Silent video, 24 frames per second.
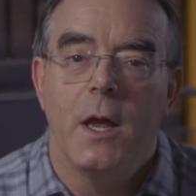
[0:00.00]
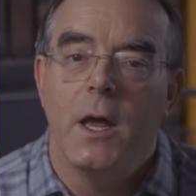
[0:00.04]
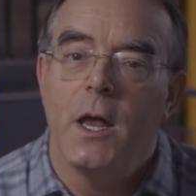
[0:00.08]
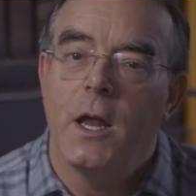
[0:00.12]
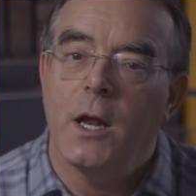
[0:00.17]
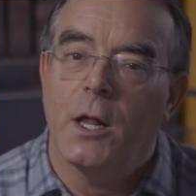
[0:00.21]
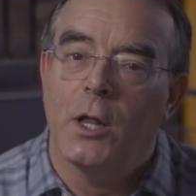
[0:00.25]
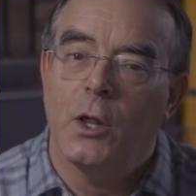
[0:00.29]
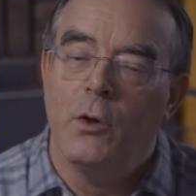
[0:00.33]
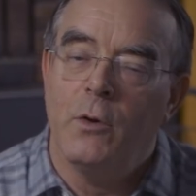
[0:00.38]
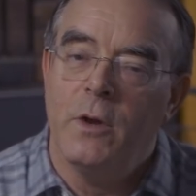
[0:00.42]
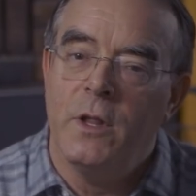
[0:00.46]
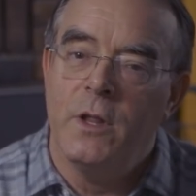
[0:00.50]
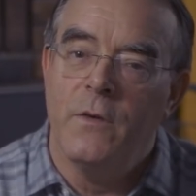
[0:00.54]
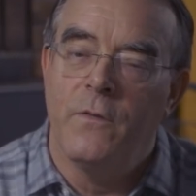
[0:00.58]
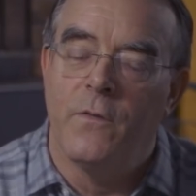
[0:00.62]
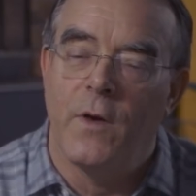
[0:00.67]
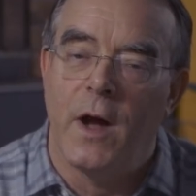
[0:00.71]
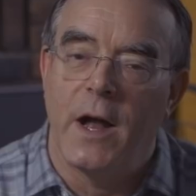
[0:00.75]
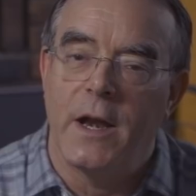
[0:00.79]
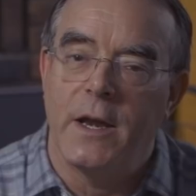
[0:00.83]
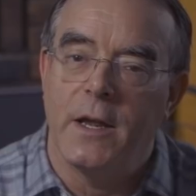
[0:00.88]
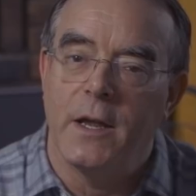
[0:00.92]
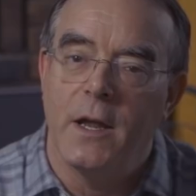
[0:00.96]
including the
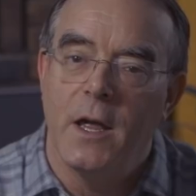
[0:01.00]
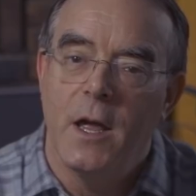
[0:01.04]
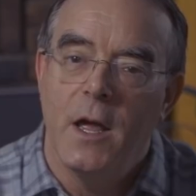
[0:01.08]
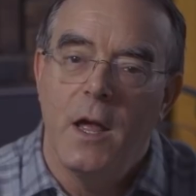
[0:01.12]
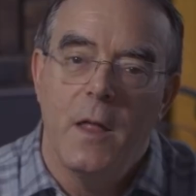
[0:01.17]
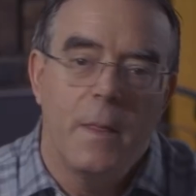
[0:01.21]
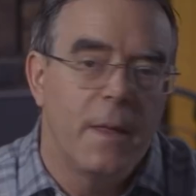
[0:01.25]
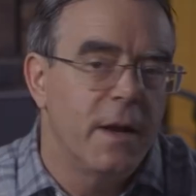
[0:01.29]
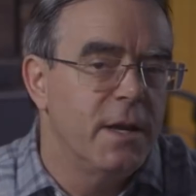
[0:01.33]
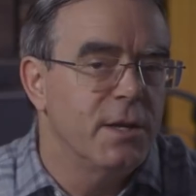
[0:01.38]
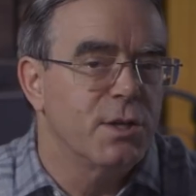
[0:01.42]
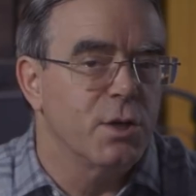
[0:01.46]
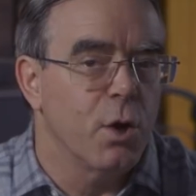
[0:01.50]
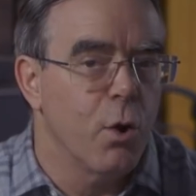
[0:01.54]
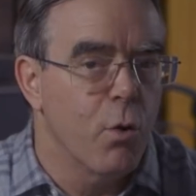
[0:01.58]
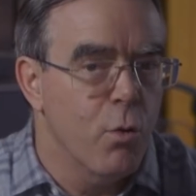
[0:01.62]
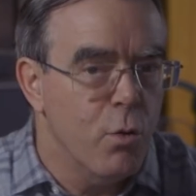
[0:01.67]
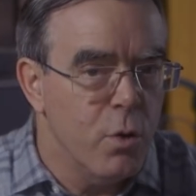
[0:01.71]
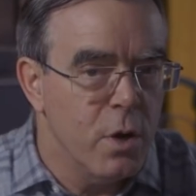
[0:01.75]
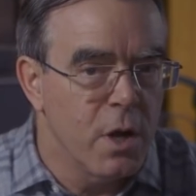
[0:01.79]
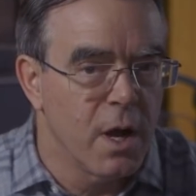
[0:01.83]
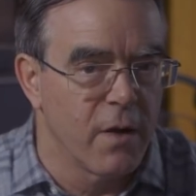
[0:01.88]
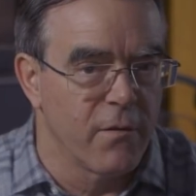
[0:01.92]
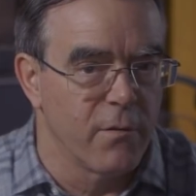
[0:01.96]
finding that his
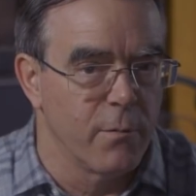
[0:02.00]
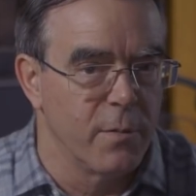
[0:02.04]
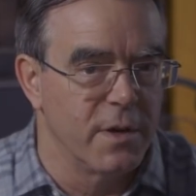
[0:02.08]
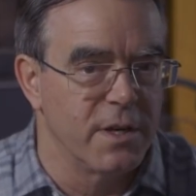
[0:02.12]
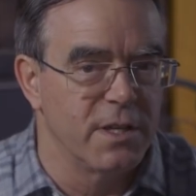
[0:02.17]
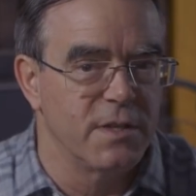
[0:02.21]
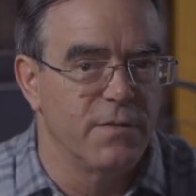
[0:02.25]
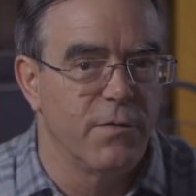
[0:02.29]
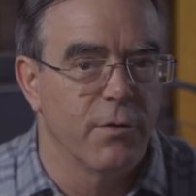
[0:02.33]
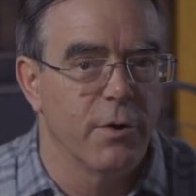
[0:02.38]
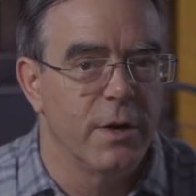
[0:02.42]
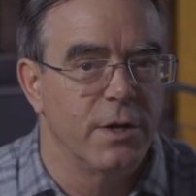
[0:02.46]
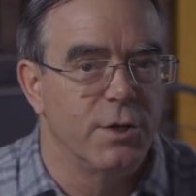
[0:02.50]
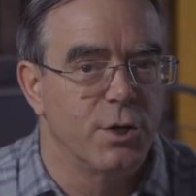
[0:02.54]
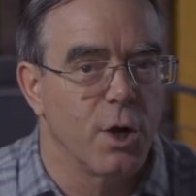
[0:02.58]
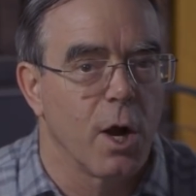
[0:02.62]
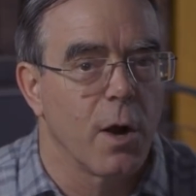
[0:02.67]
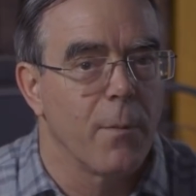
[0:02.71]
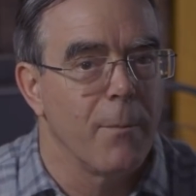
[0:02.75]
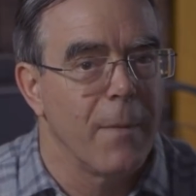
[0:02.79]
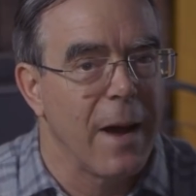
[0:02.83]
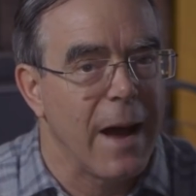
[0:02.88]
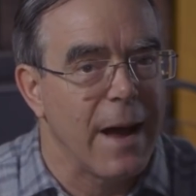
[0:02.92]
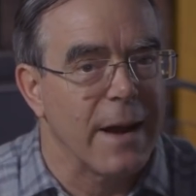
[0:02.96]
own government is very
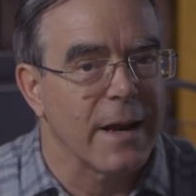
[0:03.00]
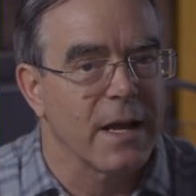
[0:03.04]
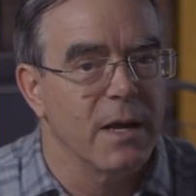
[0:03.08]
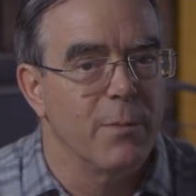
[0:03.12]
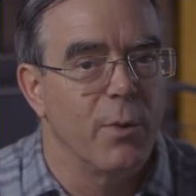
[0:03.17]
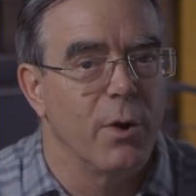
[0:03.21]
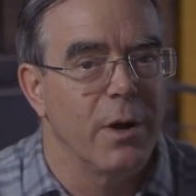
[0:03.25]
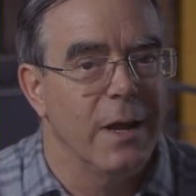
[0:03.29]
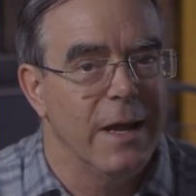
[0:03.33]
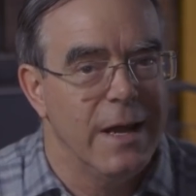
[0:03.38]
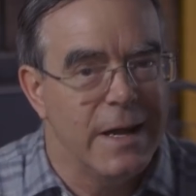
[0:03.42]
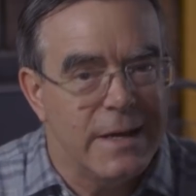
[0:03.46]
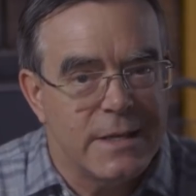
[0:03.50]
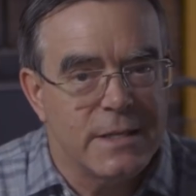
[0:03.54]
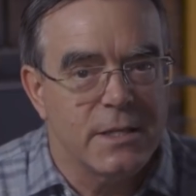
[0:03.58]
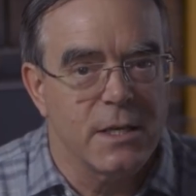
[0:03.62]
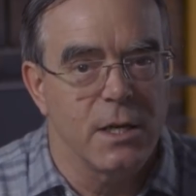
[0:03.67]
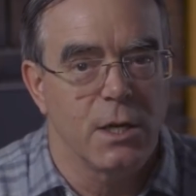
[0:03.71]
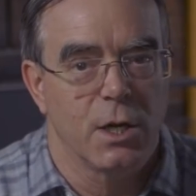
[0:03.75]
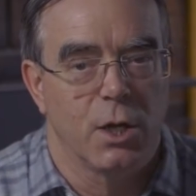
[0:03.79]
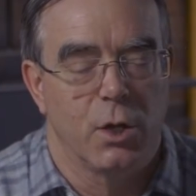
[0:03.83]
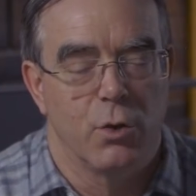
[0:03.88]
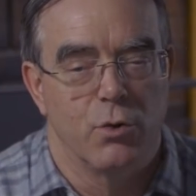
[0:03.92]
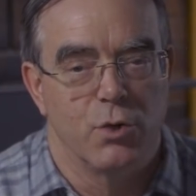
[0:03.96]
dogmatic about its
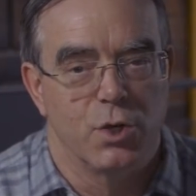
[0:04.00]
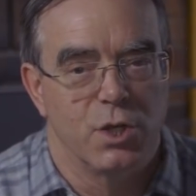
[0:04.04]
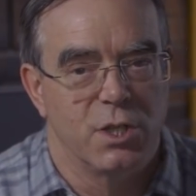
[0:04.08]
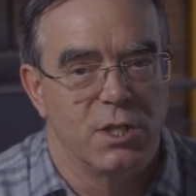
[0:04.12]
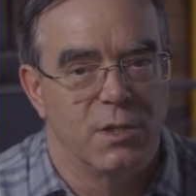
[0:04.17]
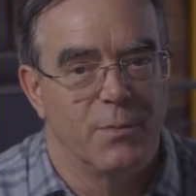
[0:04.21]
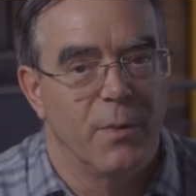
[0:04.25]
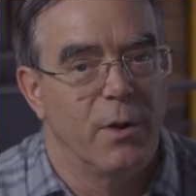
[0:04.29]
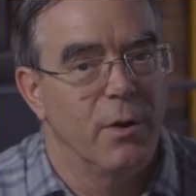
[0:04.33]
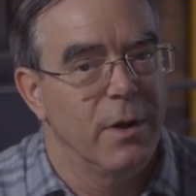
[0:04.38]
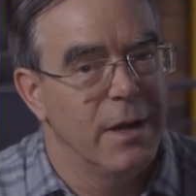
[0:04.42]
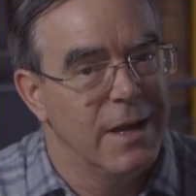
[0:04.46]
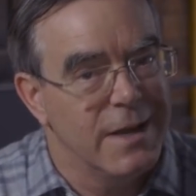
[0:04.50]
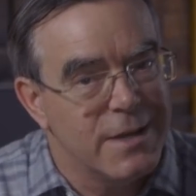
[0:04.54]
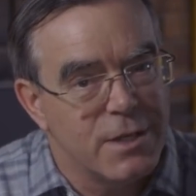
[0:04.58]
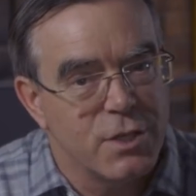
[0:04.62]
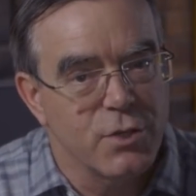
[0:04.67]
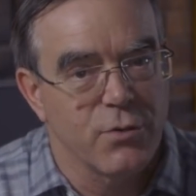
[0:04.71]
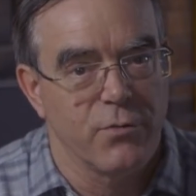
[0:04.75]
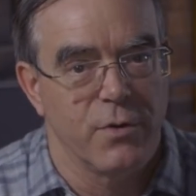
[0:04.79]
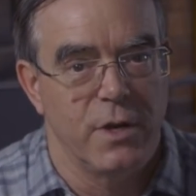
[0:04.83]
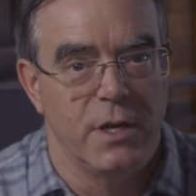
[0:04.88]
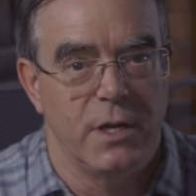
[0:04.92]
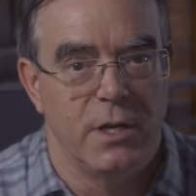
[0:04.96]
conclusions about
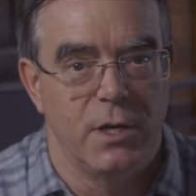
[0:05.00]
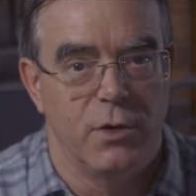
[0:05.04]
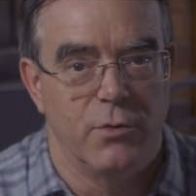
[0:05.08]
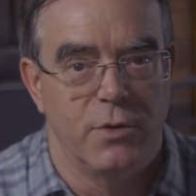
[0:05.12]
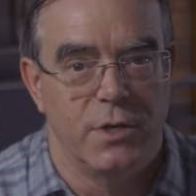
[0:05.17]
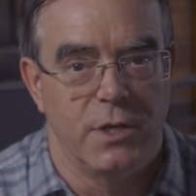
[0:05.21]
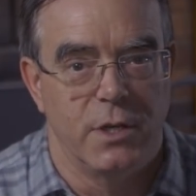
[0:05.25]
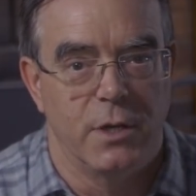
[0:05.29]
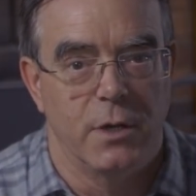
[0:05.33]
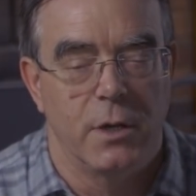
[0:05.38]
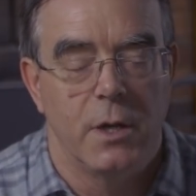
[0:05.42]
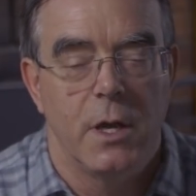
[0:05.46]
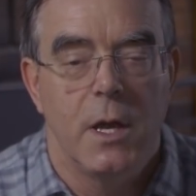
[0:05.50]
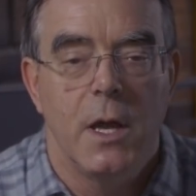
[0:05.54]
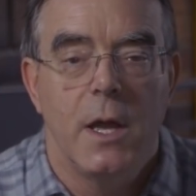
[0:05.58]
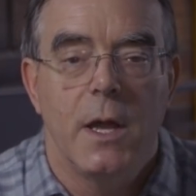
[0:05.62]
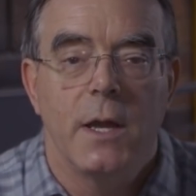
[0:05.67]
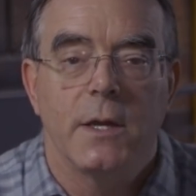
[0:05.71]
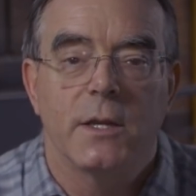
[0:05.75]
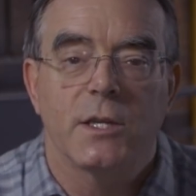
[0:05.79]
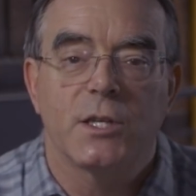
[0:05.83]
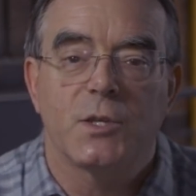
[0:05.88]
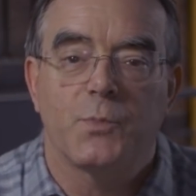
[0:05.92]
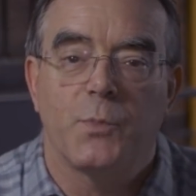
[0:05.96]
its Green New Deal,
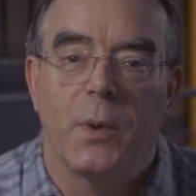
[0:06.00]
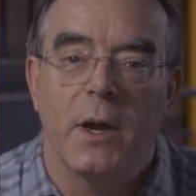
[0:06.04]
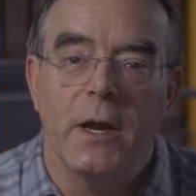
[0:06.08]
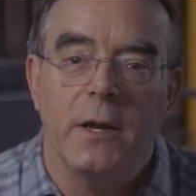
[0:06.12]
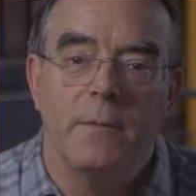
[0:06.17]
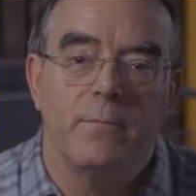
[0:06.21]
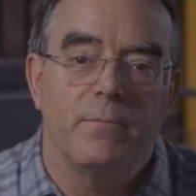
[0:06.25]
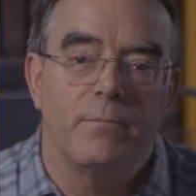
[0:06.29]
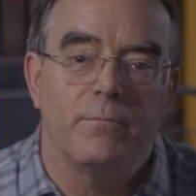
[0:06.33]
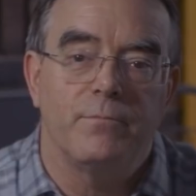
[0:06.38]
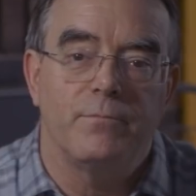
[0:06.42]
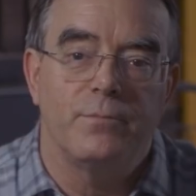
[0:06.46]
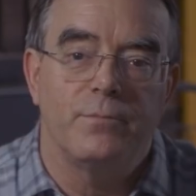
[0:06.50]
despite